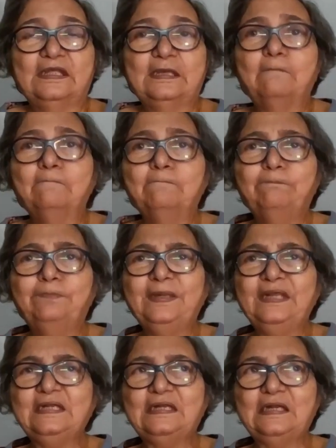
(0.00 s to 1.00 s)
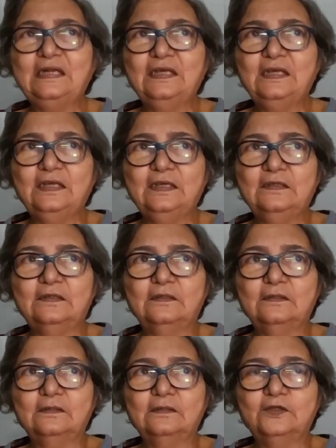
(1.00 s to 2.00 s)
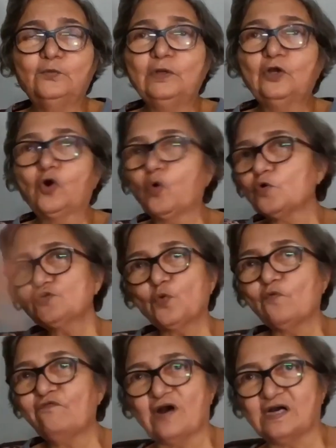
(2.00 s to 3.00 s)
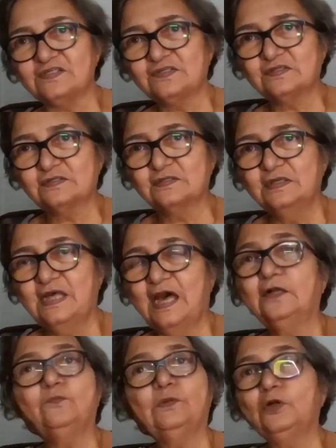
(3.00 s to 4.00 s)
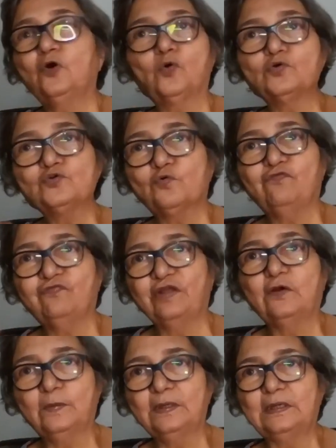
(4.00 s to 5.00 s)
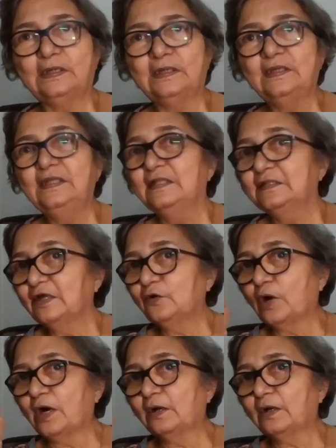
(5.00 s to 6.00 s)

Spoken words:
completely, it will grow so fast and it will grow so frequently that